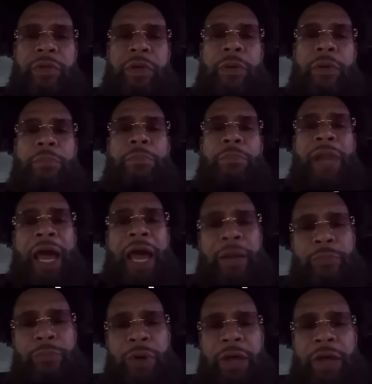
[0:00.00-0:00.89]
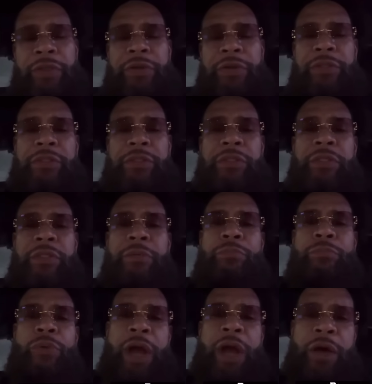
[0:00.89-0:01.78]
Black brothers,
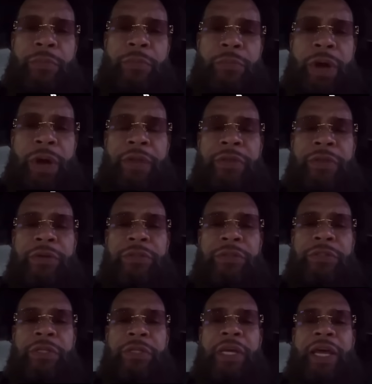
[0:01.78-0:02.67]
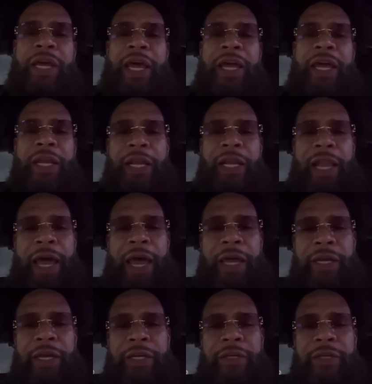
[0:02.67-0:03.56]
brown brothers, and alike.
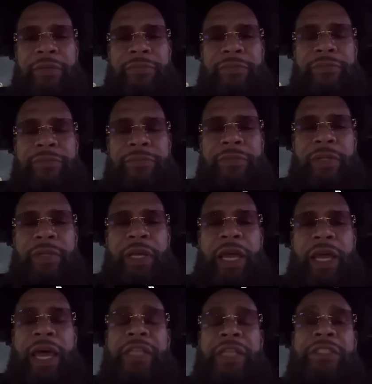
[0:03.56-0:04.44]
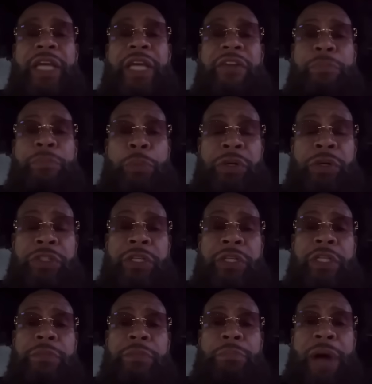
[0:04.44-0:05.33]
Instead of pushing
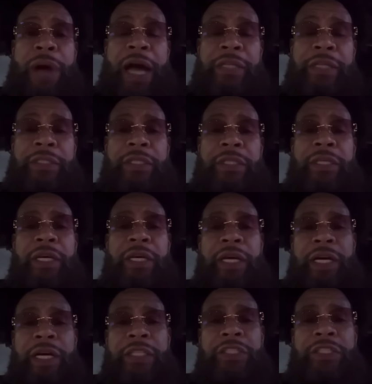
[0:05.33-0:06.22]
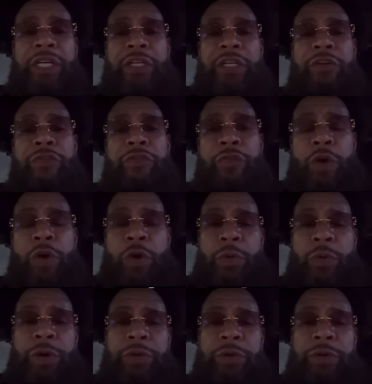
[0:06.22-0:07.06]
this boxing agenda forward